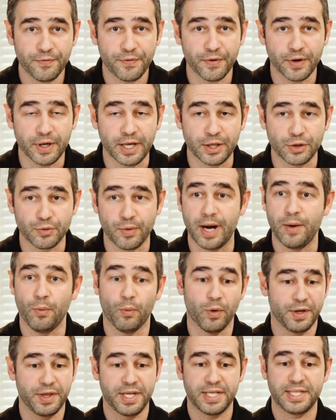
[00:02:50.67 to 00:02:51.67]
footage, right?
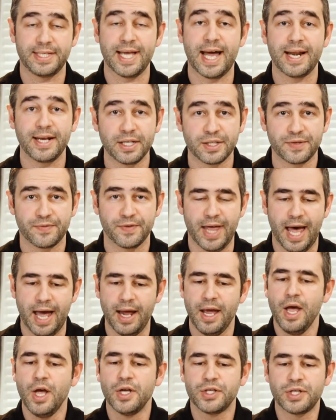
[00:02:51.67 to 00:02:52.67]
What are the settings for that?